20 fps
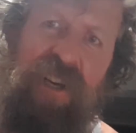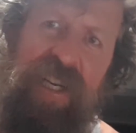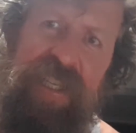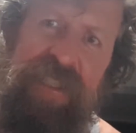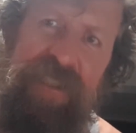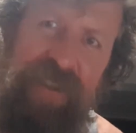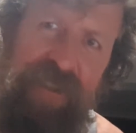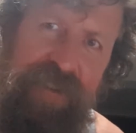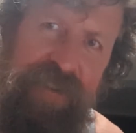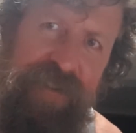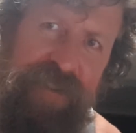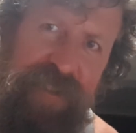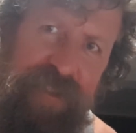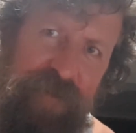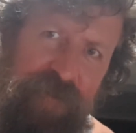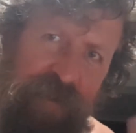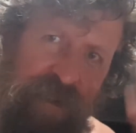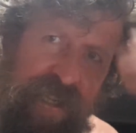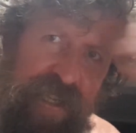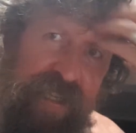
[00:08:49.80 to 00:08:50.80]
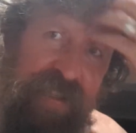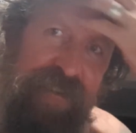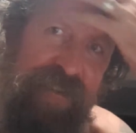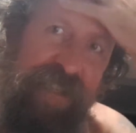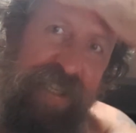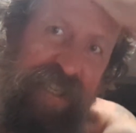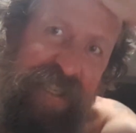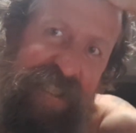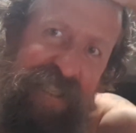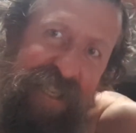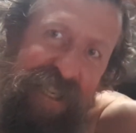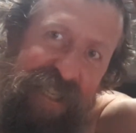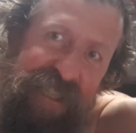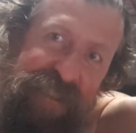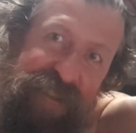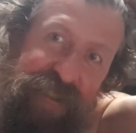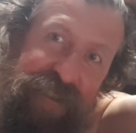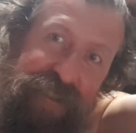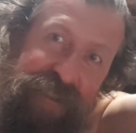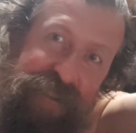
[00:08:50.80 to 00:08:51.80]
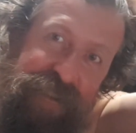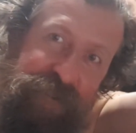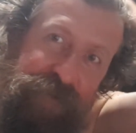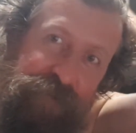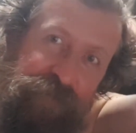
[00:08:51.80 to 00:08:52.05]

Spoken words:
I use in my own head actually.